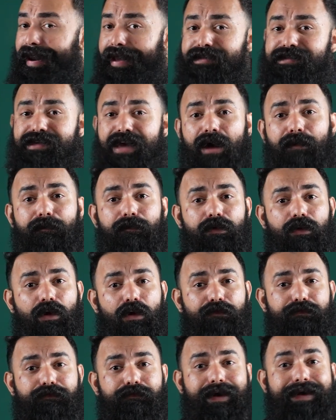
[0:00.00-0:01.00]
example
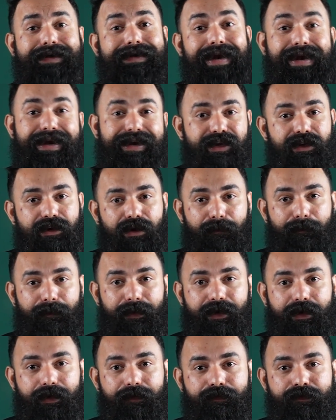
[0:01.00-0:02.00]
of a trading
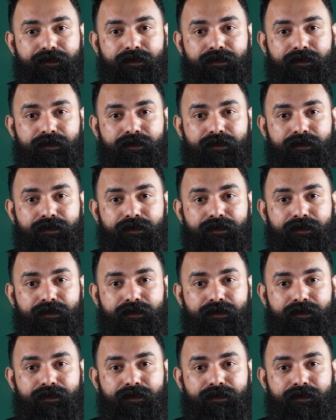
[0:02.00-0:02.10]
company.